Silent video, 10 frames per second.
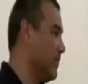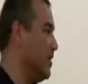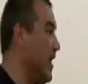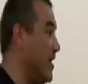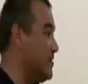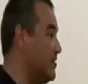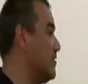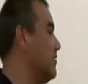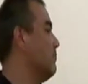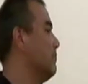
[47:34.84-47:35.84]
yes.
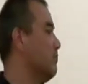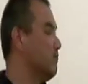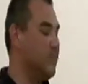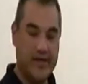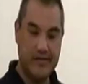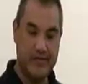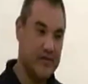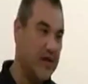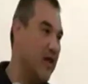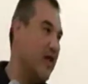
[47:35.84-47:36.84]
Yes.
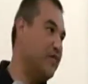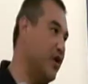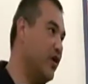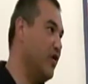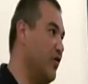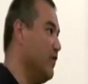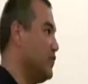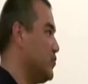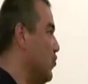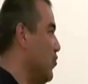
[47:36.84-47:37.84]
If you're going to go to the
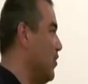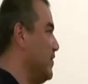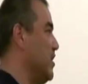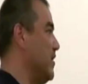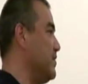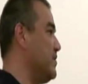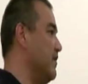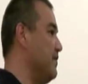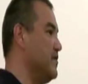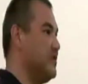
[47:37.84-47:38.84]
store, the cheapest
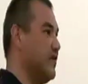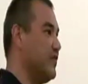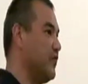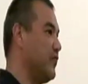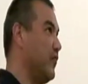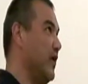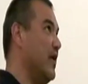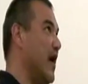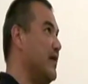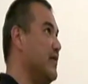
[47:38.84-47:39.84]
stuff is the
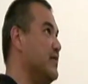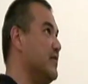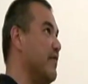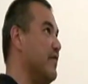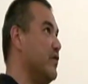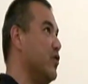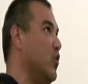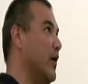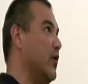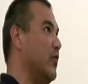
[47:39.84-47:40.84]
397
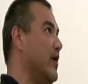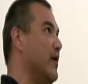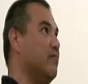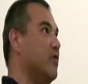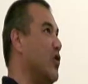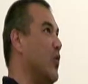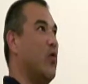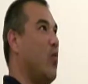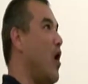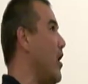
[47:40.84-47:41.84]
Quikrete quick
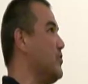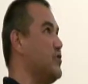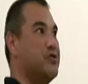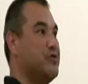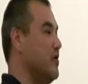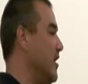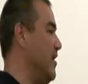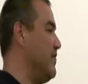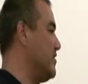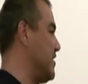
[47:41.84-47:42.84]
wash. It
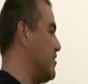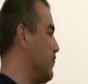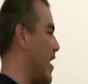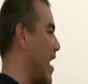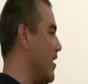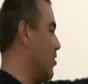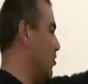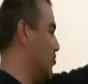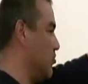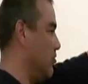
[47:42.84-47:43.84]
even says for
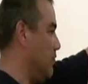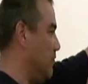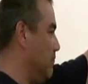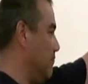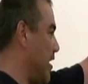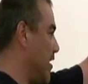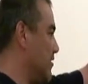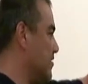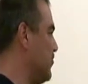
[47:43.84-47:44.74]
agricultural products,